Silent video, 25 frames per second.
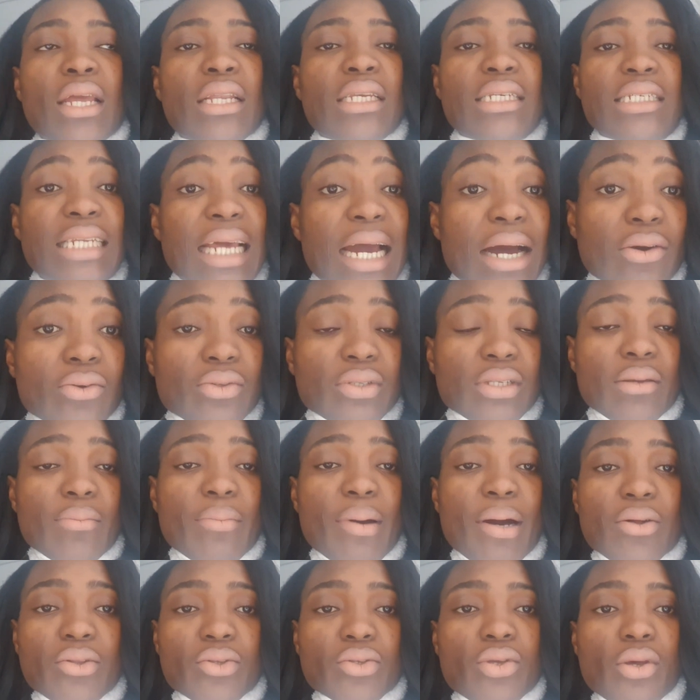doubt
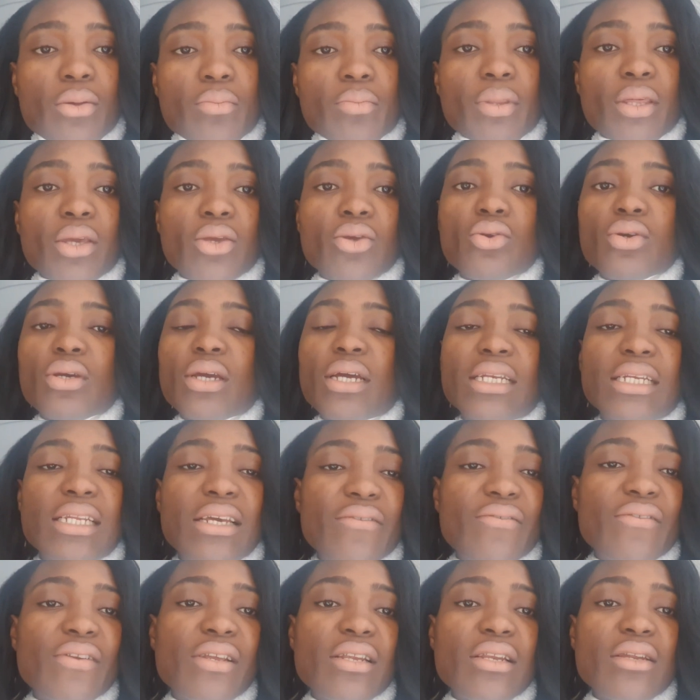about something, you can
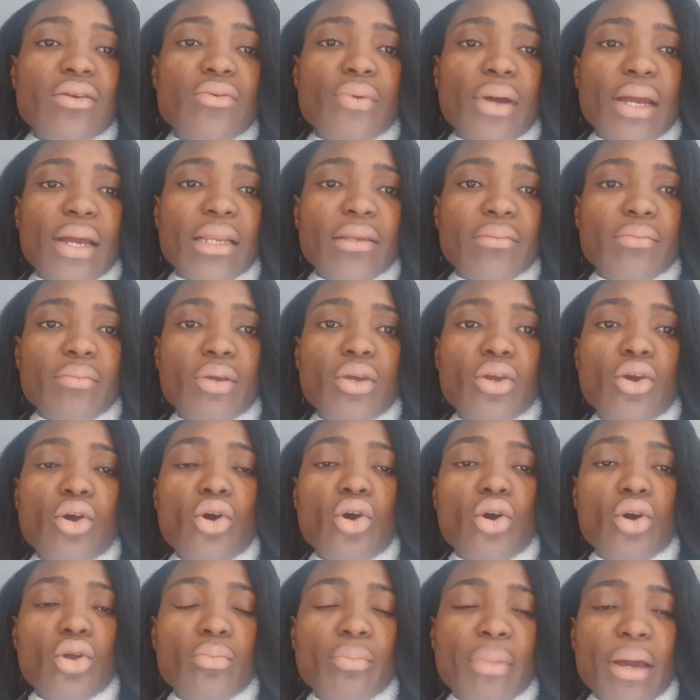definitely write me
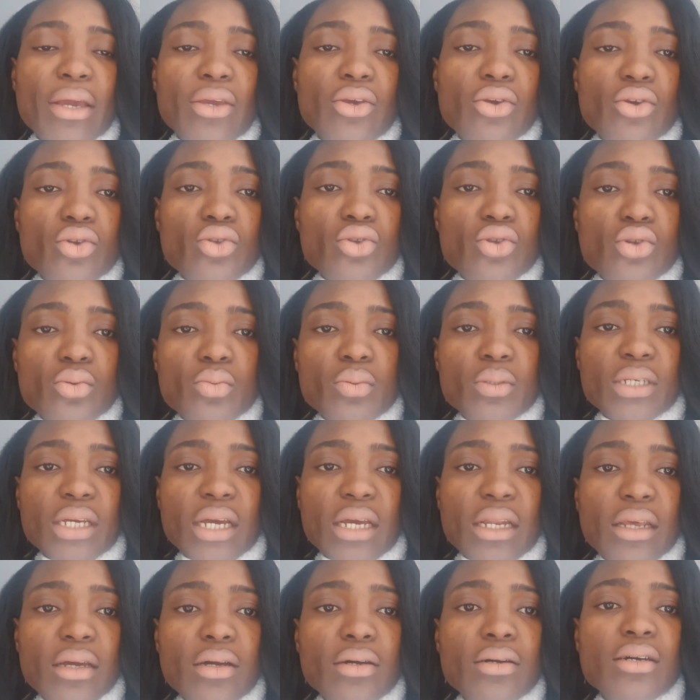on my YouTube
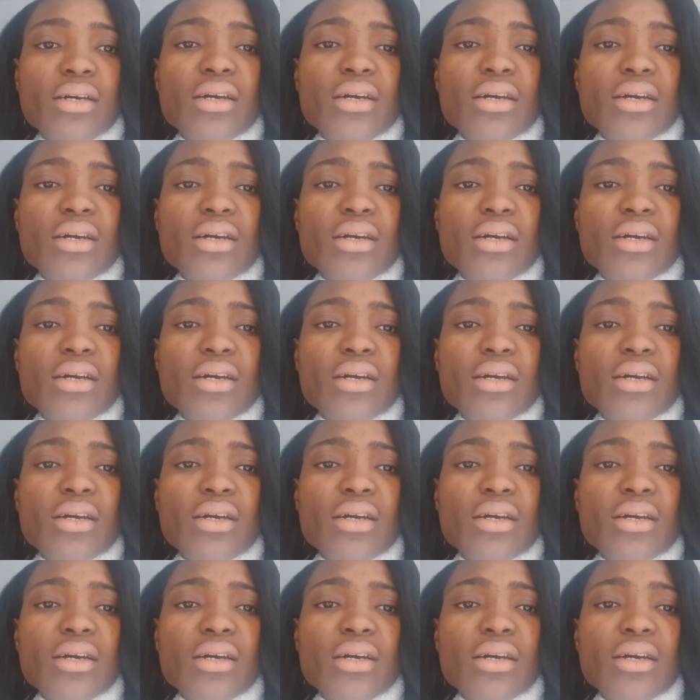channel,